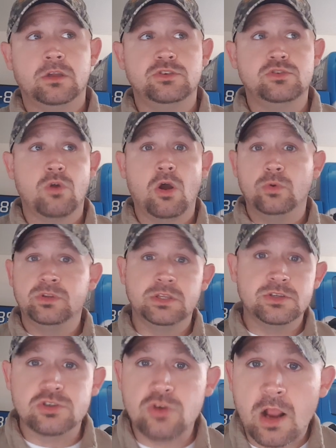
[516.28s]
drone
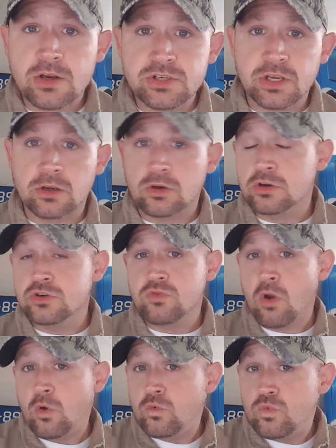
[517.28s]
construction or
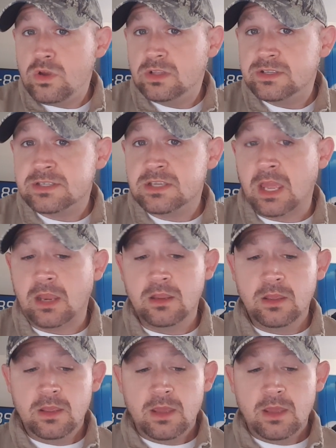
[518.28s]
drone real estate.